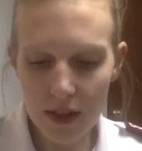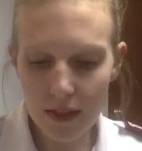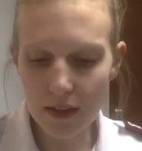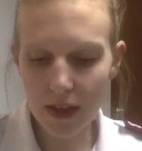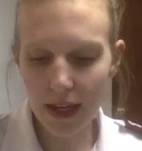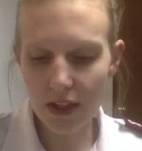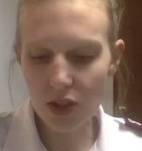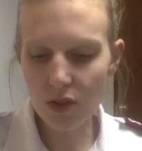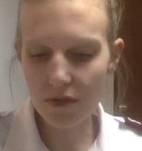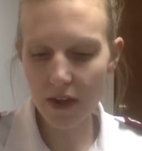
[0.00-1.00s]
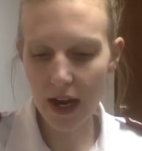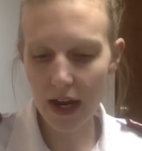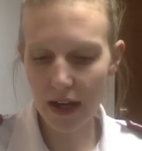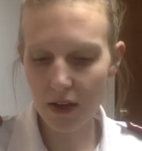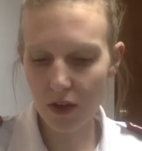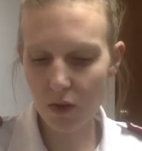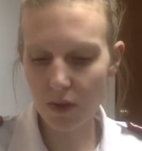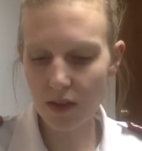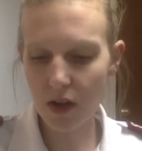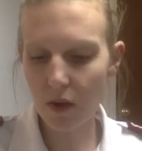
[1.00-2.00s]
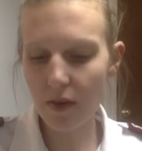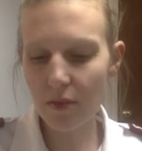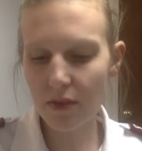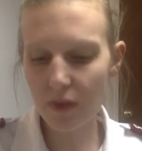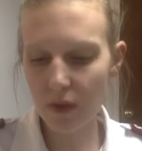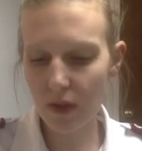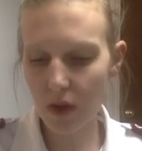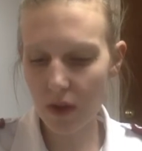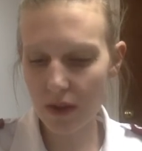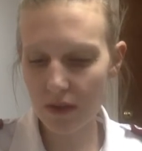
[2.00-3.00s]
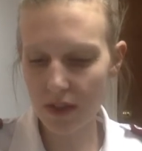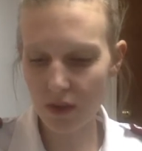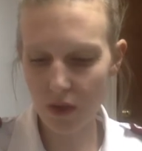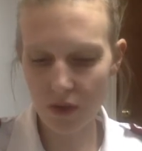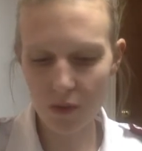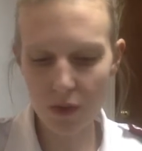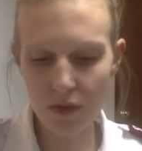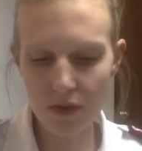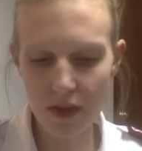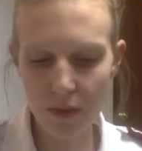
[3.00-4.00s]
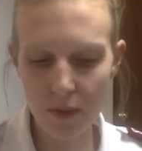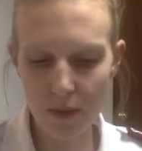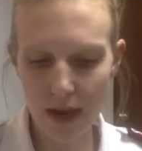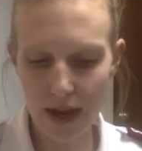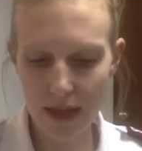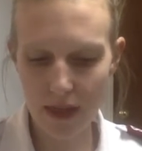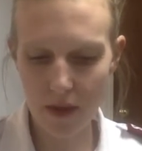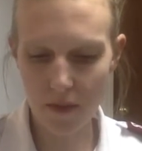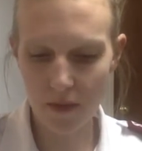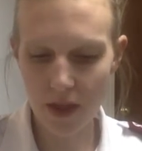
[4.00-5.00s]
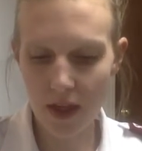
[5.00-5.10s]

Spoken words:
Then the angel of God, who was going before the host of Israel, moved and went behind them.